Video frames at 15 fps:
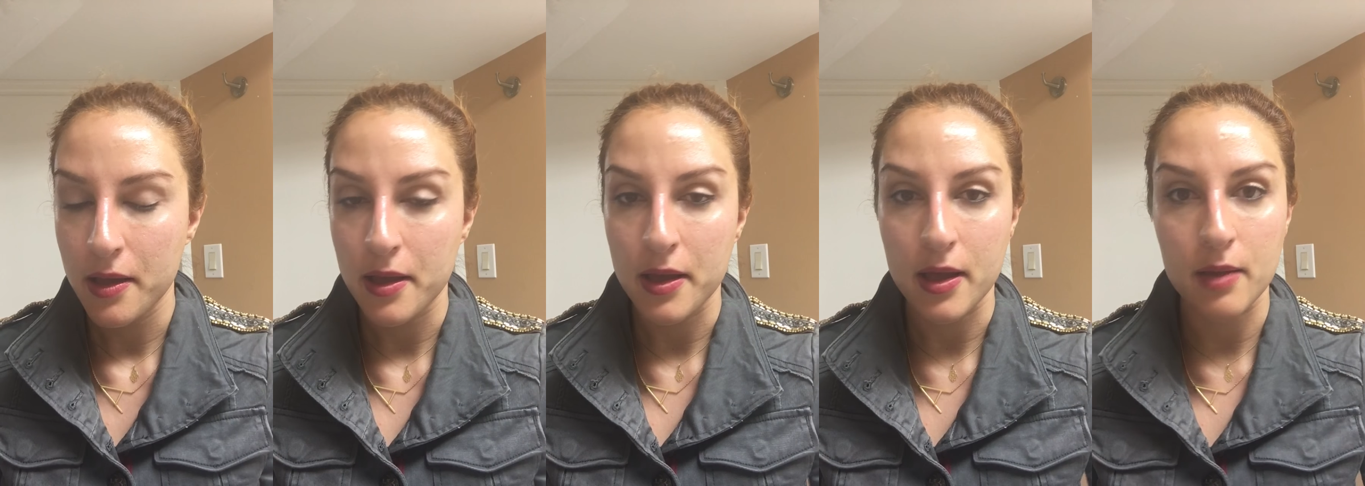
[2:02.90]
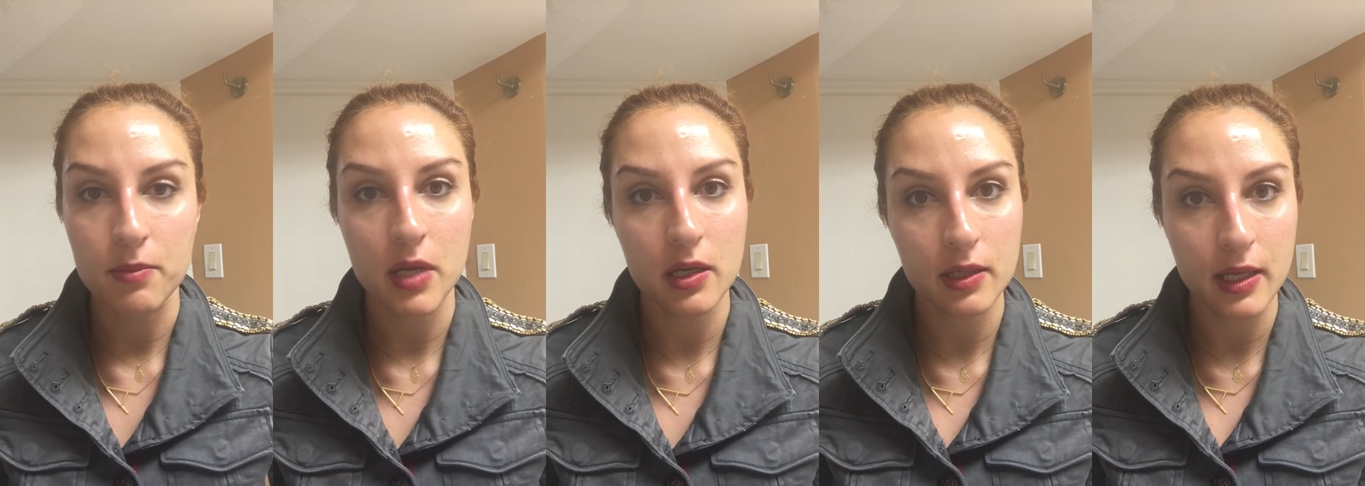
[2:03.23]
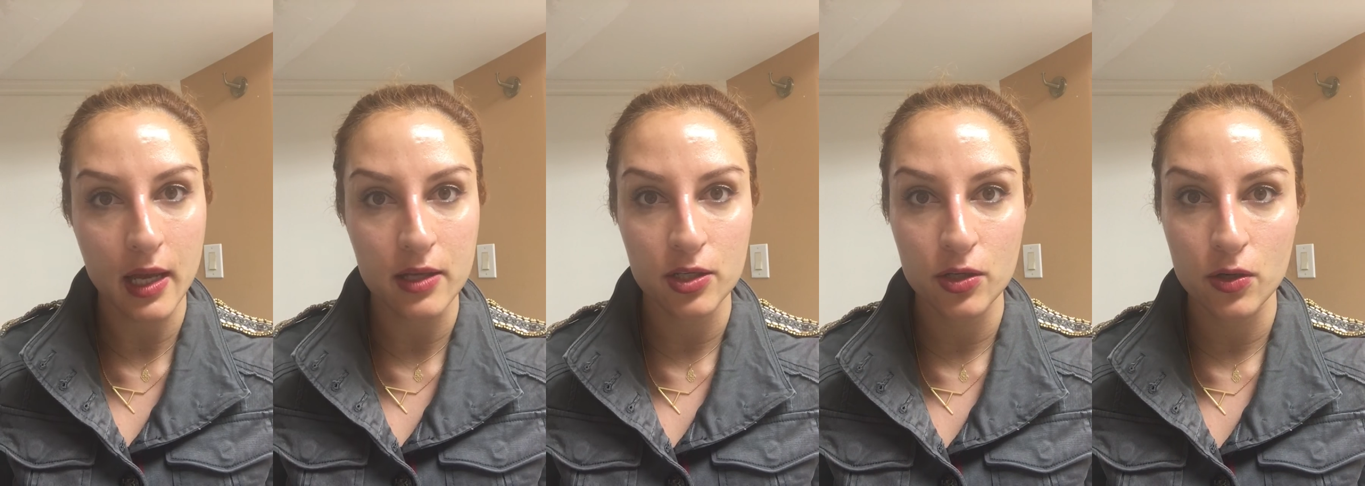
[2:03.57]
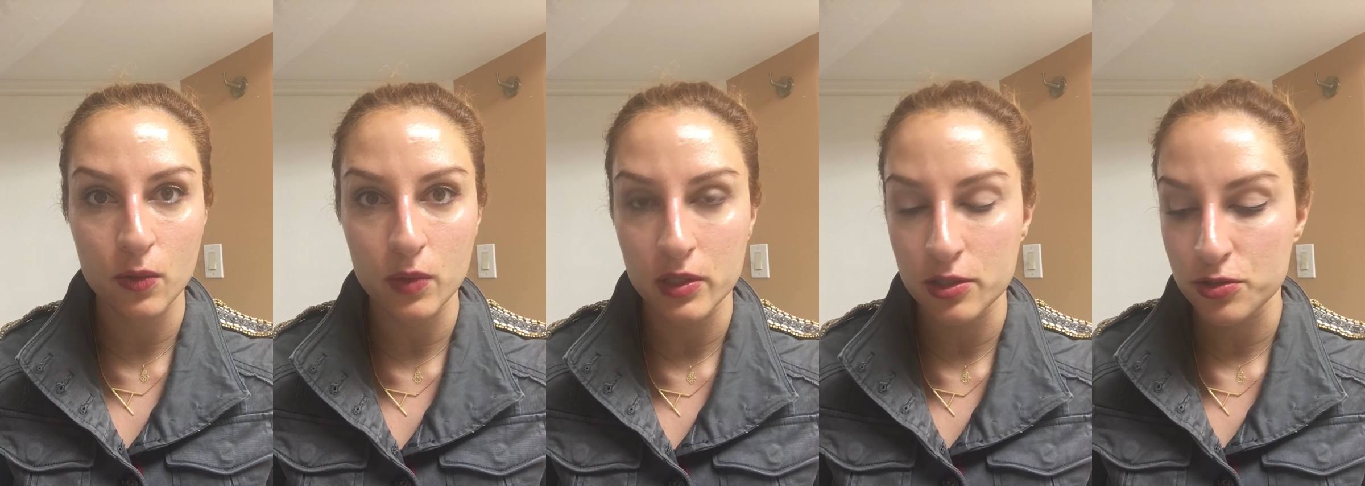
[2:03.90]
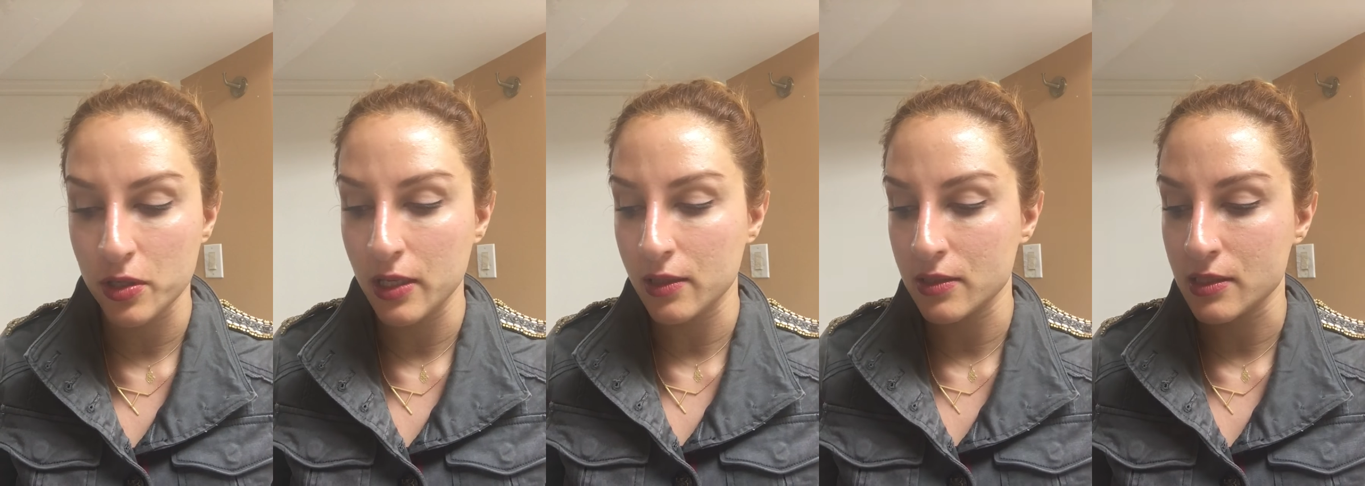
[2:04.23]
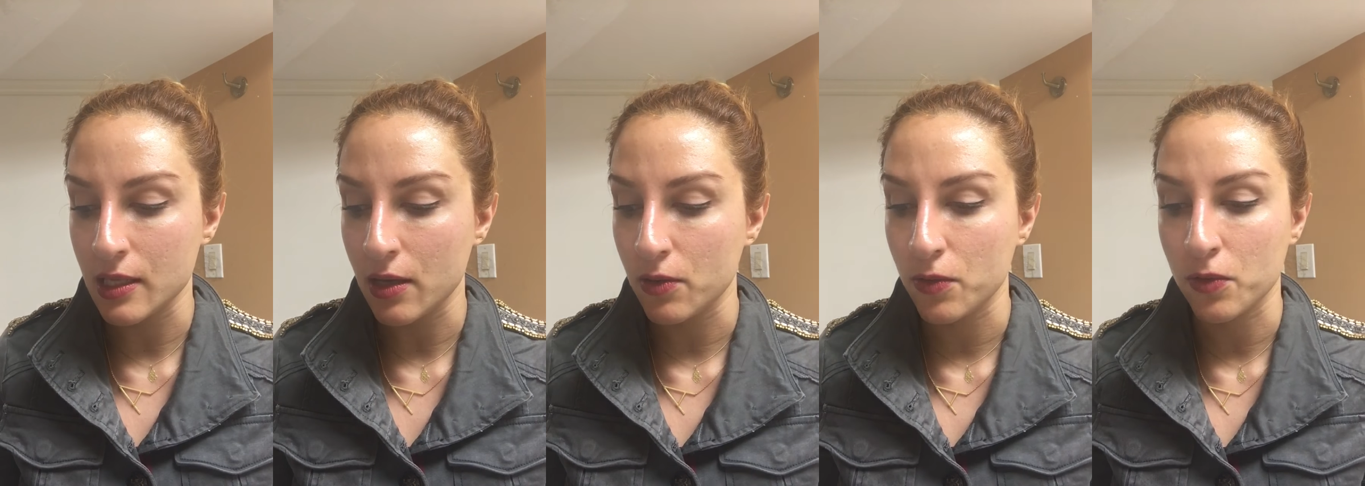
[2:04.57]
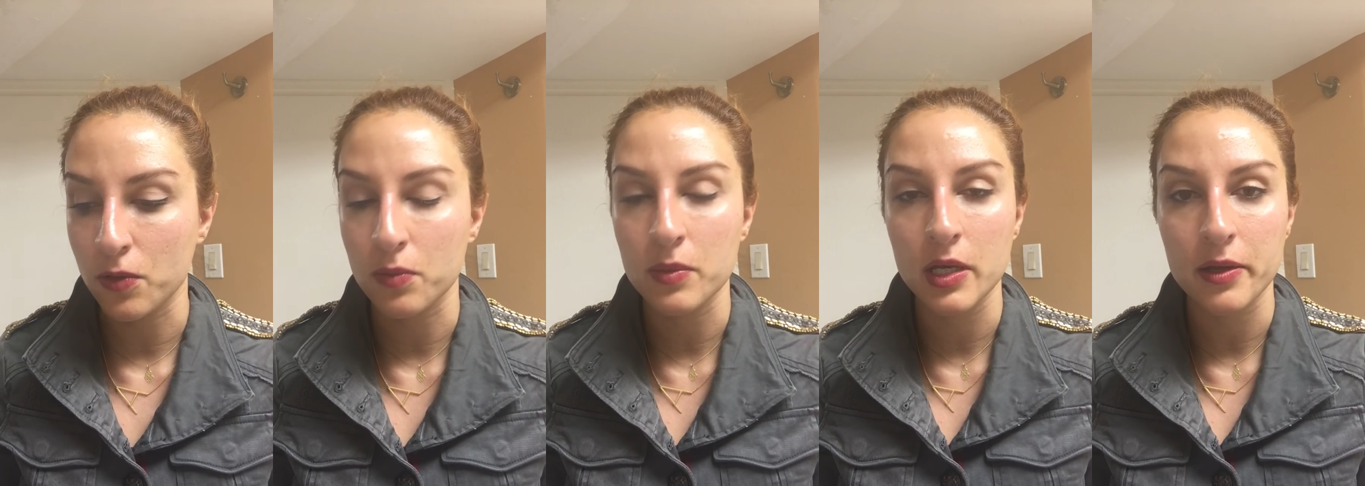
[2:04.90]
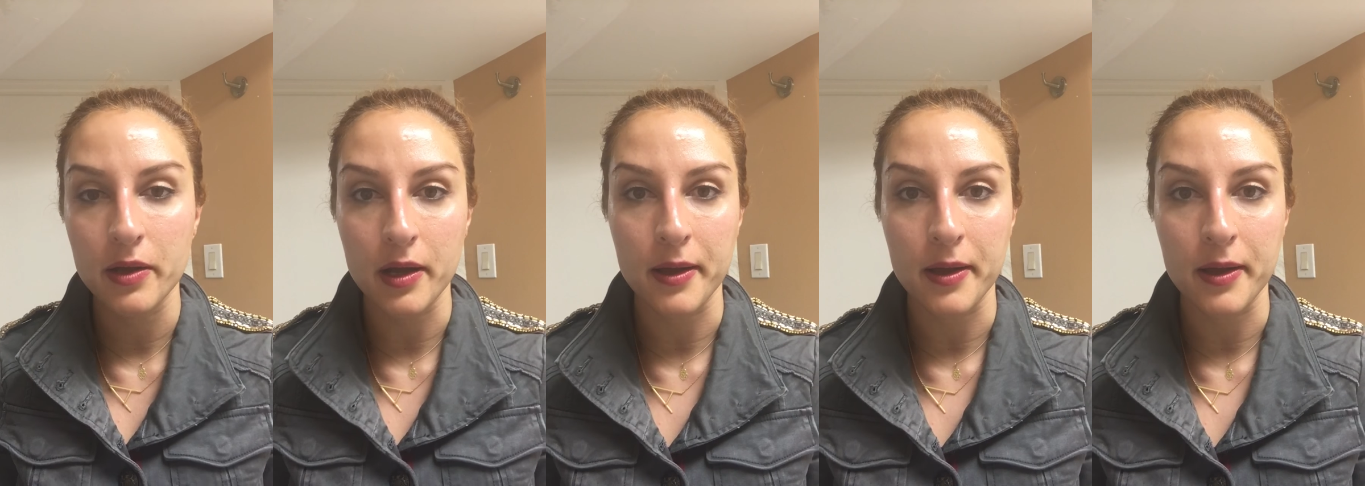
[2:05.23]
Again, you don't want to try this at home.